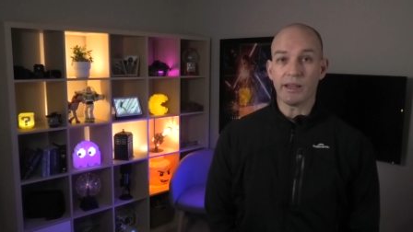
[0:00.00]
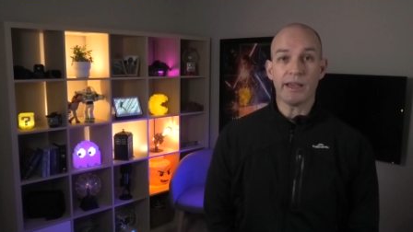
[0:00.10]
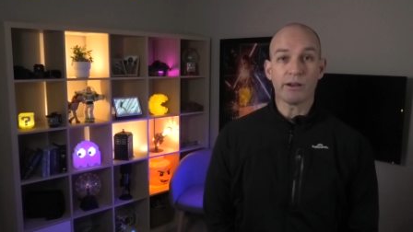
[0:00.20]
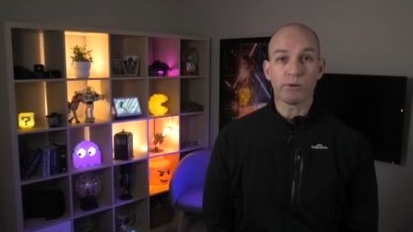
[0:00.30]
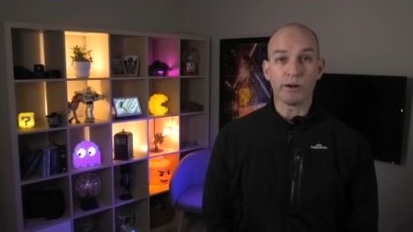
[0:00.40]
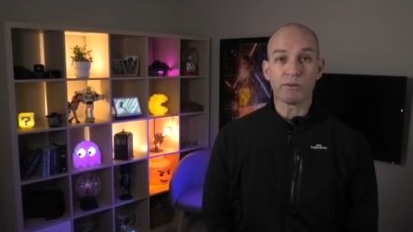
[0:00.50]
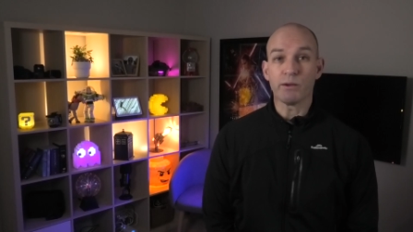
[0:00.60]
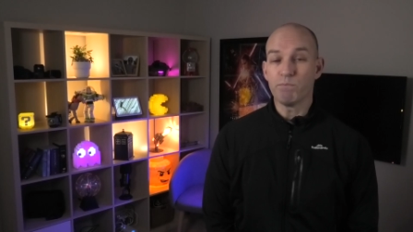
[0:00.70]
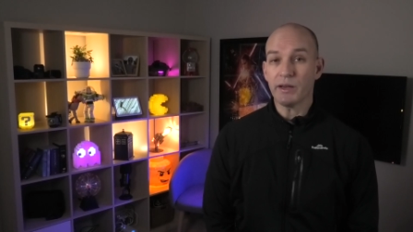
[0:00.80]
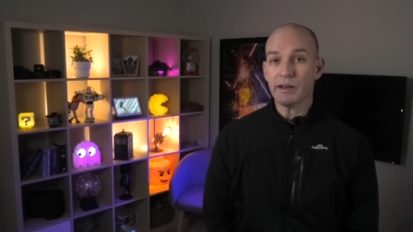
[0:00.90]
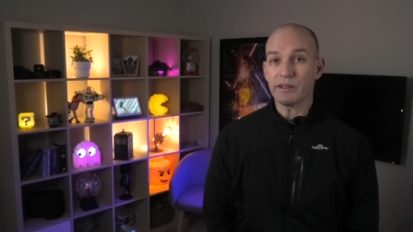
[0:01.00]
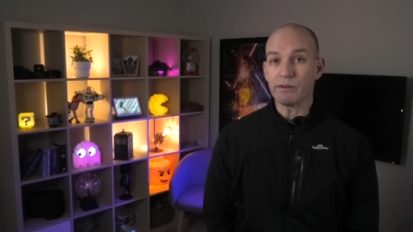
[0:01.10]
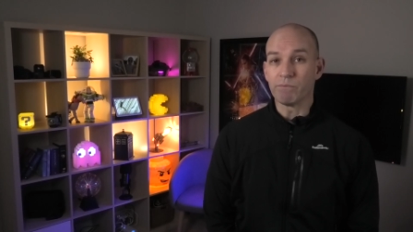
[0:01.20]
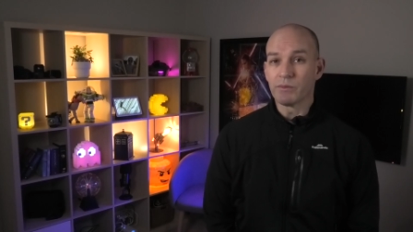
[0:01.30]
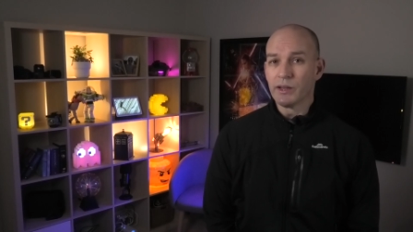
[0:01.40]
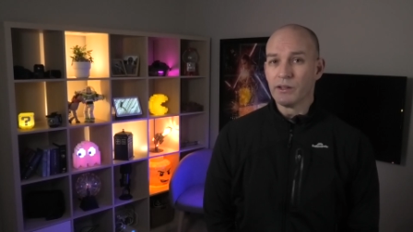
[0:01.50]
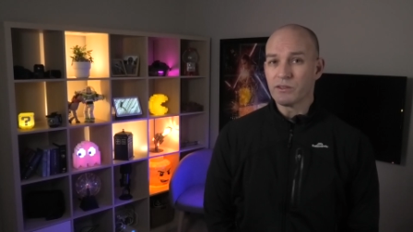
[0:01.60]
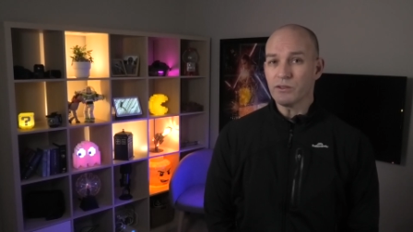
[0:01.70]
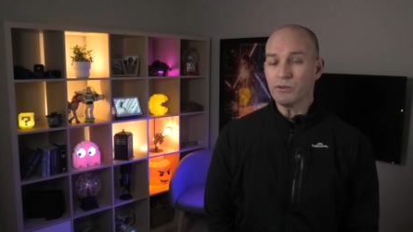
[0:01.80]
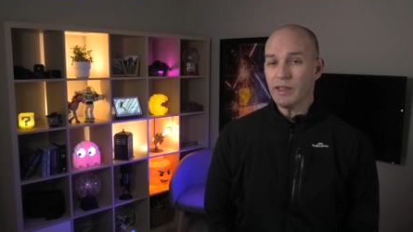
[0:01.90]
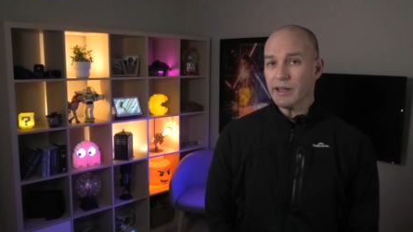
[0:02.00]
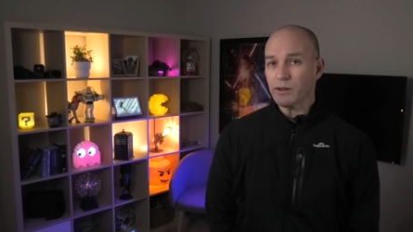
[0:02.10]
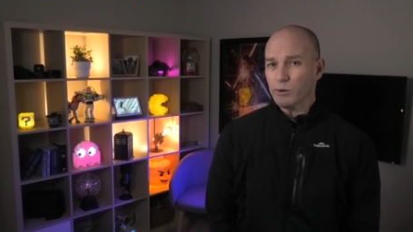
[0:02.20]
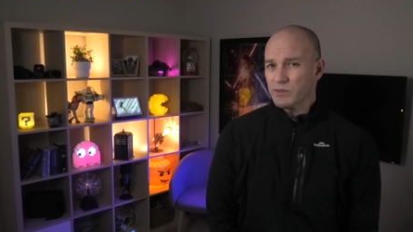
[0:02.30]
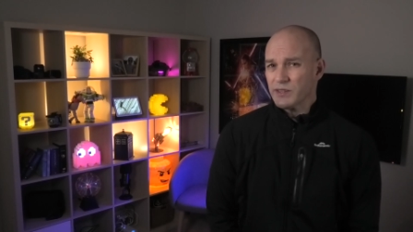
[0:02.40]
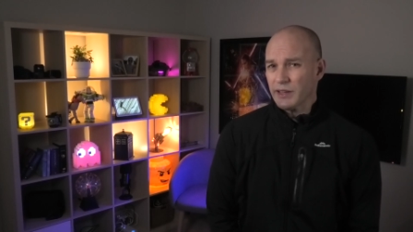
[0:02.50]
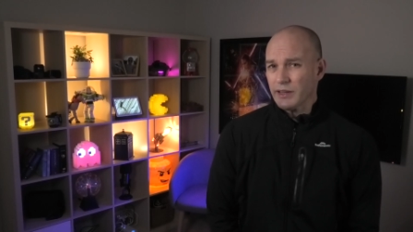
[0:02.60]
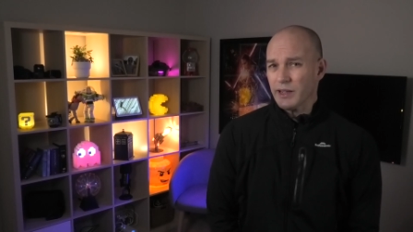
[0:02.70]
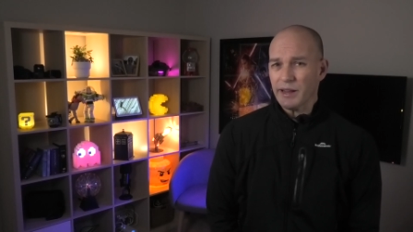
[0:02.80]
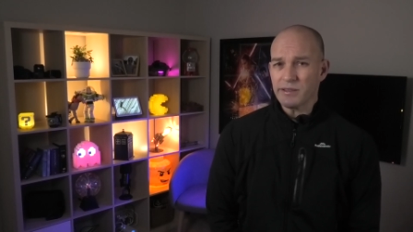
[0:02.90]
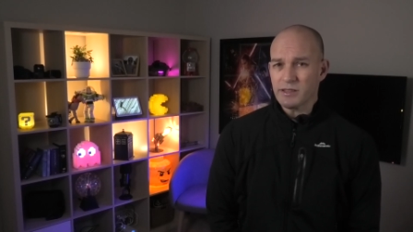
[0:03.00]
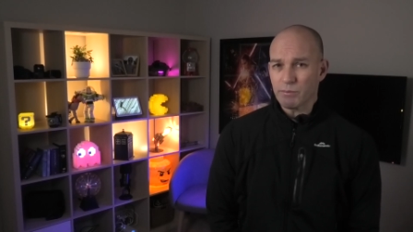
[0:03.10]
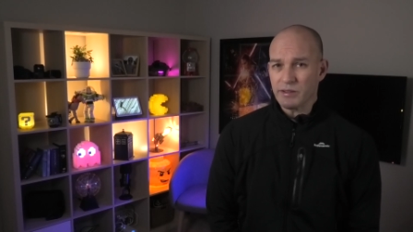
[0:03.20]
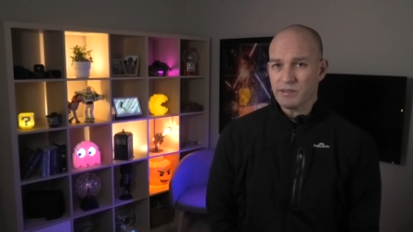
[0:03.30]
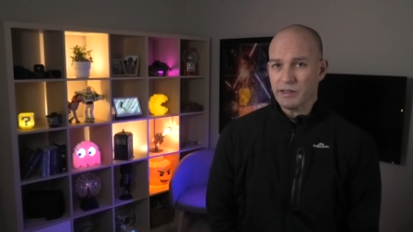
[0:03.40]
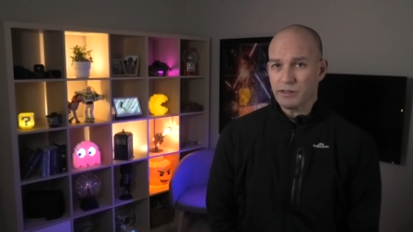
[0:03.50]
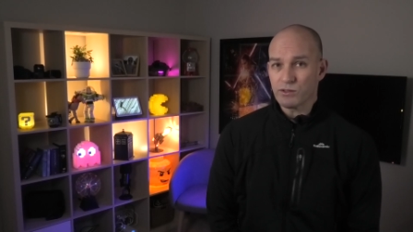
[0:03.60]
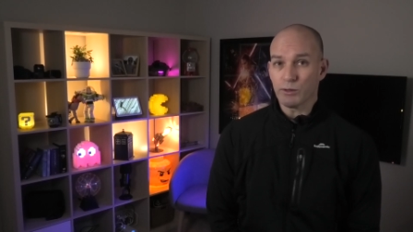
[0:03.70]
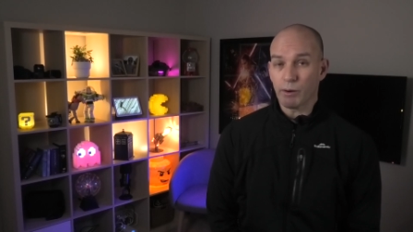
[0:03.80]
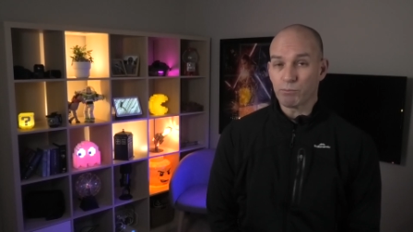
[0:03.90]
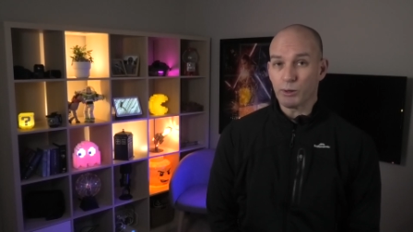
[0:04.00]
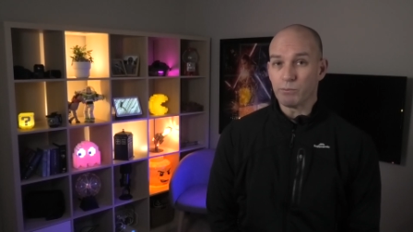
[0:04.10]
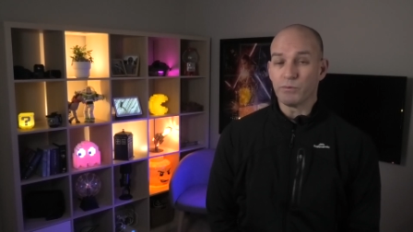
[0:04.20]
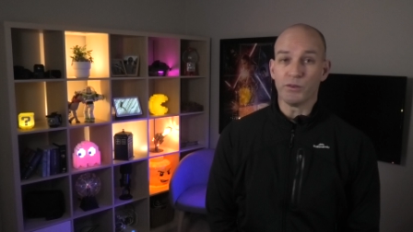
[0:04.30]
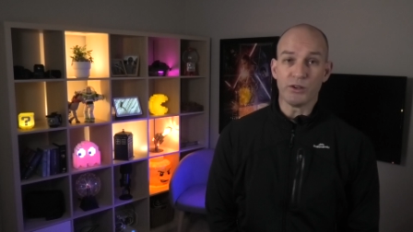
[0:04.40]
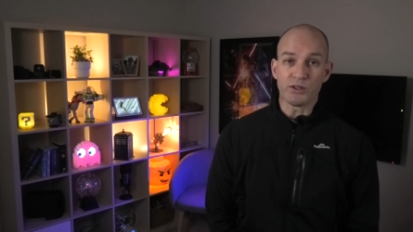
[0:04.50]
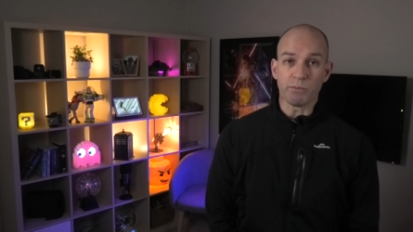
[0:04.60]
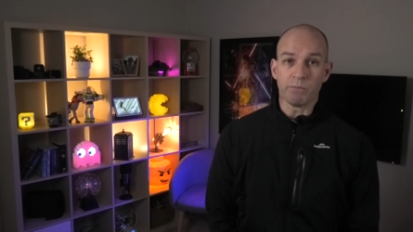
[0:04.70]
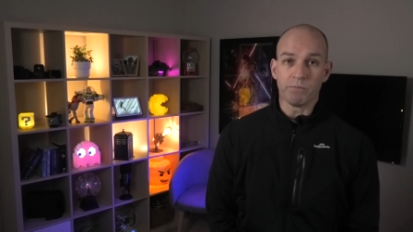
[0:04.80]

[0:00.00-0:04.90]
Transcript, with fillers: aircraft competitive to that of, say, a 70-seater turboprop version.